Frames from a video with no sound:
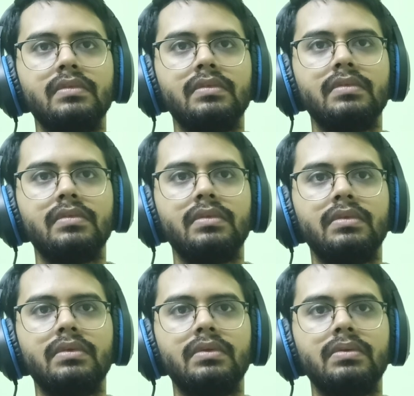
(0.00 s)

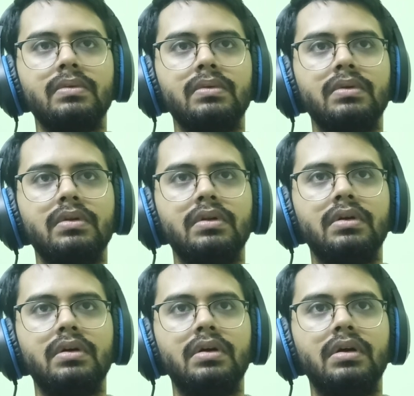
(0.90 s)

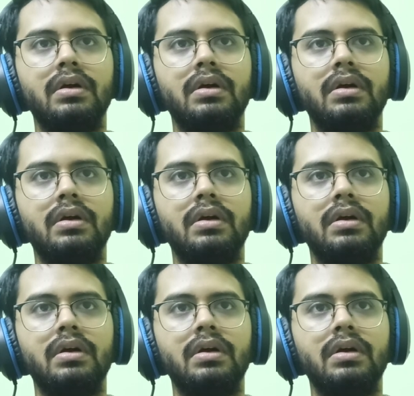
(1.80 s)
No one is speaking in this clip.